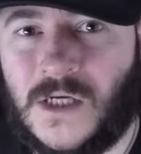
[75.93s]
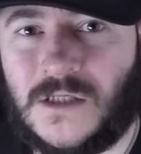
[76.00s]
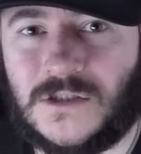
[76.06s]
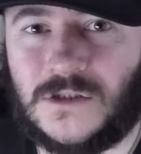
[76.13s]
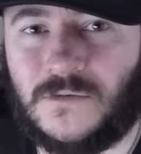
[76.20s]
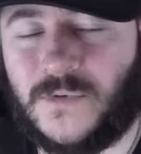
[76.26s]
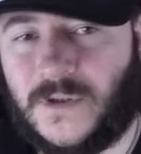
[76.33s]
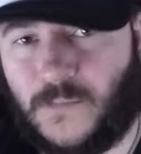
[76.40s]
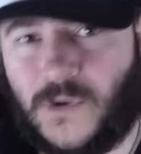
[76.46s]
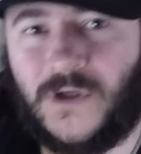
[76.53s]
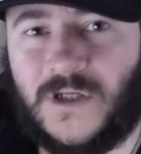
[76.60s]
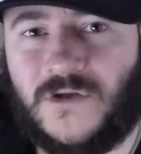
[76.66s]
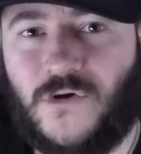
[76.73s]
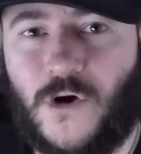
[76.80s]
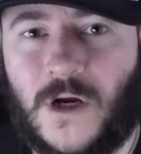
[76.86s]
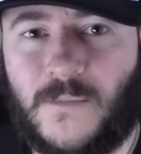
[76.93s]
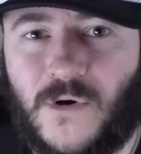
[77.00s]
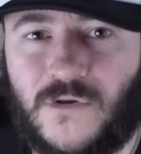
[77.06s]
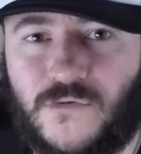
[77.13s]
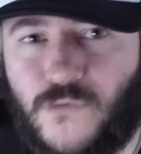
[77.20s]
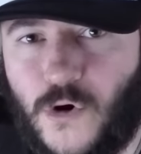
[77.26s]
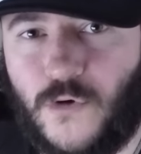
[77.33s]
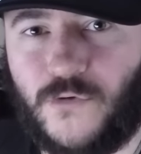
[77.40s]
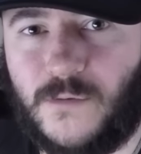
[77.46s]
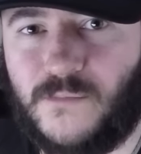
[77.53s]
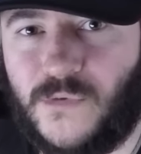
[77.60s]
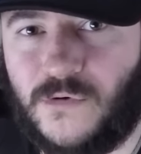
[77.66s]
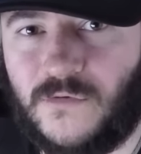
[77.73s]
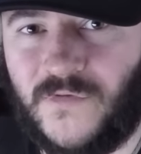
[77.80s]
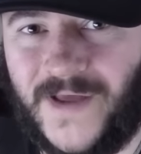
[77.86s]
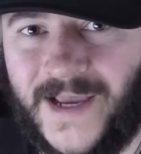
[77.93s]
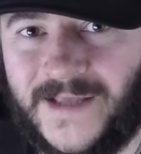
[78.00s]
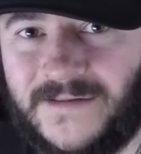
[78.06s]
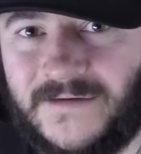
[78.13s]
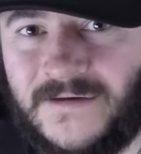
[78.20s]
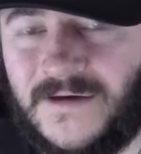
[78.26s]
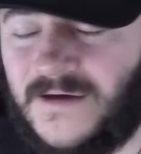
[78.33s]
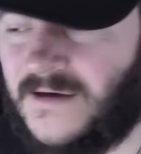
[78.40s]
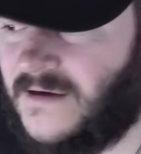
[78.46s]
So we're going to talk about the Royal Rumble then.